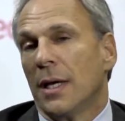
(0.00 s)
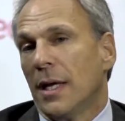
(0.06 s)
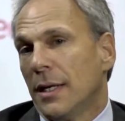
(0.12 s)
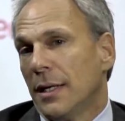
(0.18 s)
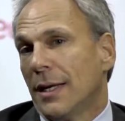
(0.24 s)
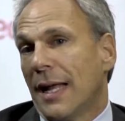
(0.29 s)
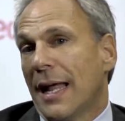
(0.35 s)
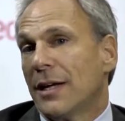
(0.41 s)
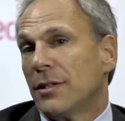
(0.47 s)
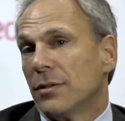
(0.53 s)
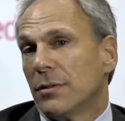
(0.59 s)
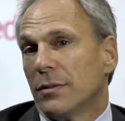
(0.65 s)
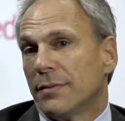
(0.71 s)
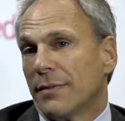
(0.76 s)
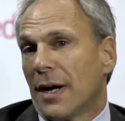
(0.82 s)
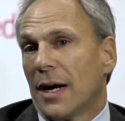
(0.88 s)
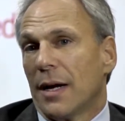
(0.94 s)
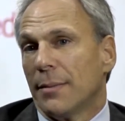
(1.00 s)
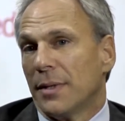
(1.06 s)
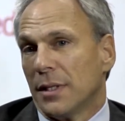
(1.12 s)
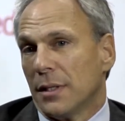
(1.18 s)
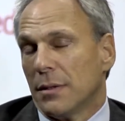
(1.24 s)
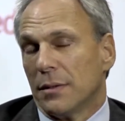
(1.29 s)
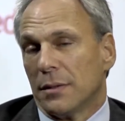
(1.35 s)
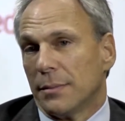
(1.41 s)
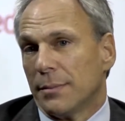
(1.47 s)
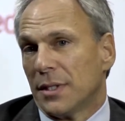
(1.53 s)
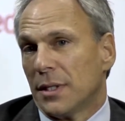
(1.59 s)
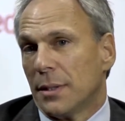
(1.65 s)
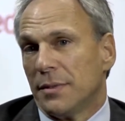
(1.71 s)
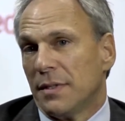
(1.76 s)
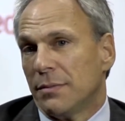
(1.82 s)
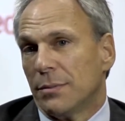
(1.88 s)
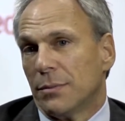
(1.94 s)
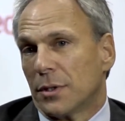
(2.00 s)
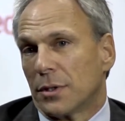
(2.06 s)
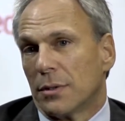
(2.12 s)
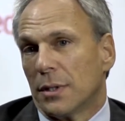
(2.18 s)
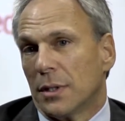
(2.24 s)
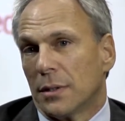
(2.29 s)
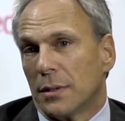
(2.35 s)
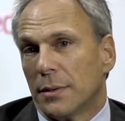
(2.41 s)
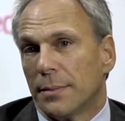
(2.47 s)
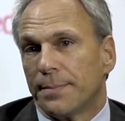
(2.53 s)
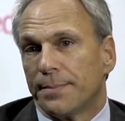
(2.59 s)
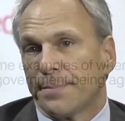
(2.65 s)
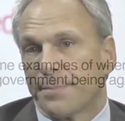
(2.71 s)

in an agile environment you know, becomes even more critical.